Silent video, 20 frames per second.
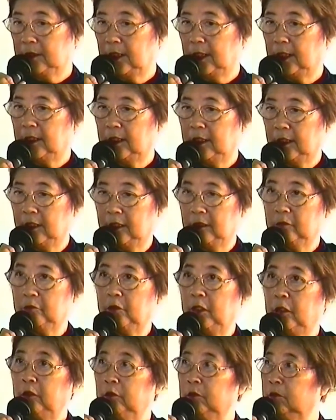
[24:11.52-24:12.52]
said, uh,
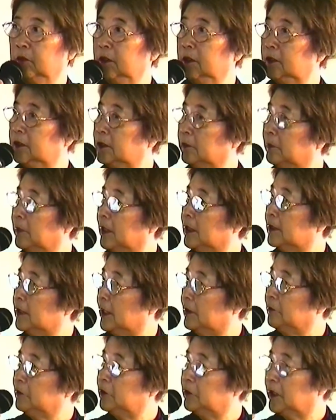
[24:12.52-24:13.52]
well, it's
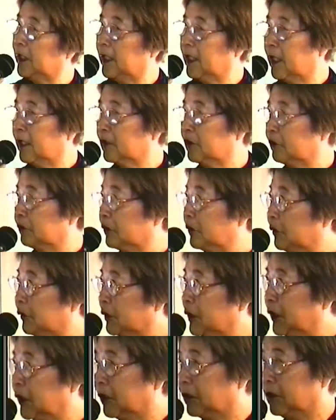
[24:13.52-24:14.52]
about time to get out of
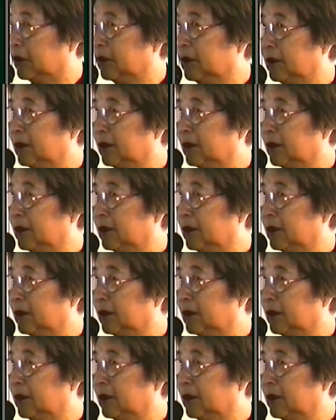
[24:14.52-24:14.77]
Tokyo.